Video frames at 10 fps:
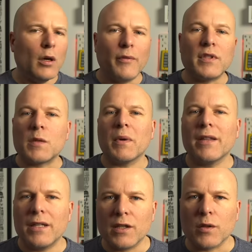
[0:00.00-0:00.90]
However, despite
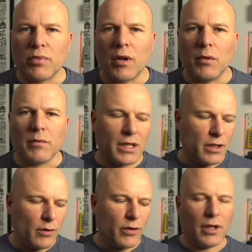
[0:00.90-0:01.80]
the initial problems, I
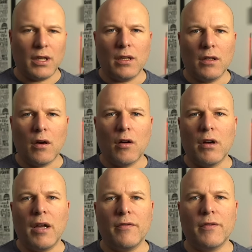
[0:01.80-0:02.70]
do think
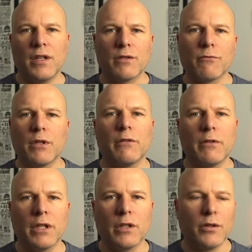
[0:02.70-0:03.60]
RF is really,
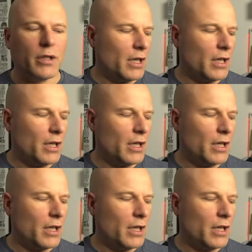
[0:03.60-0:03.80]
really good.